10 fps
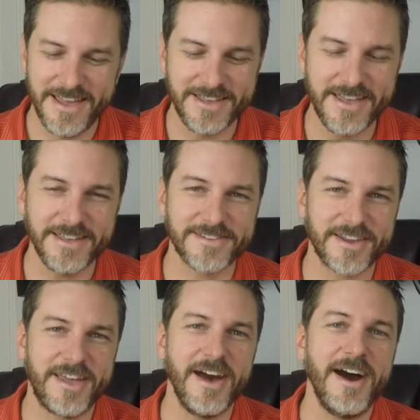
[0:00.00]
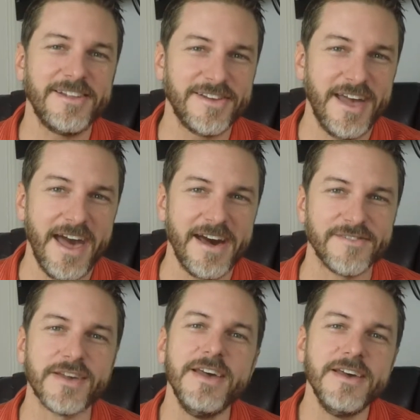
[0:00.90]
It's got to
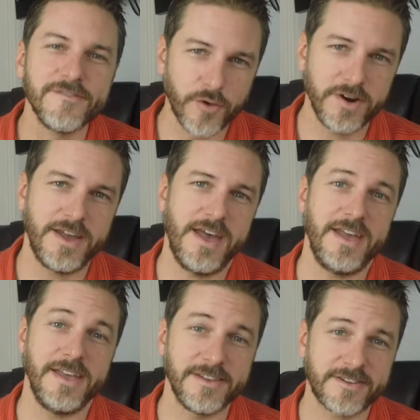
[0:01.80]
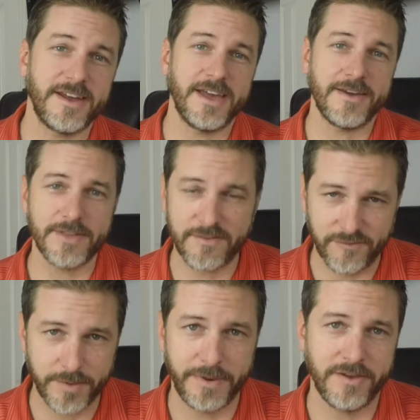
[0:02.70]
have 4K, and it's got to have that
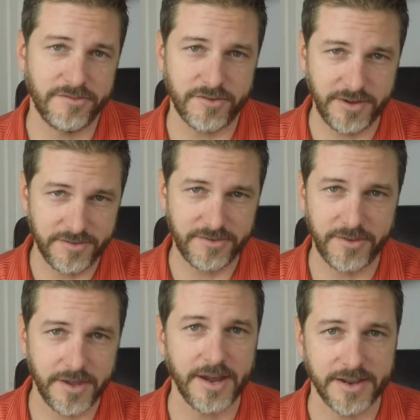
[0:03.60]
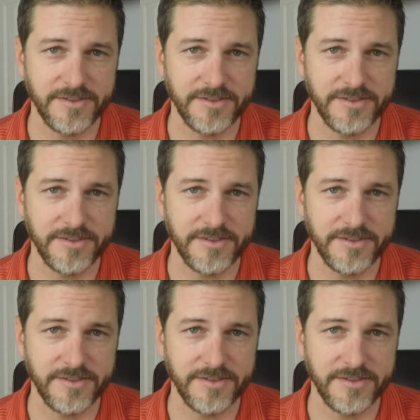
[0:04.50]
flip out screen so that I can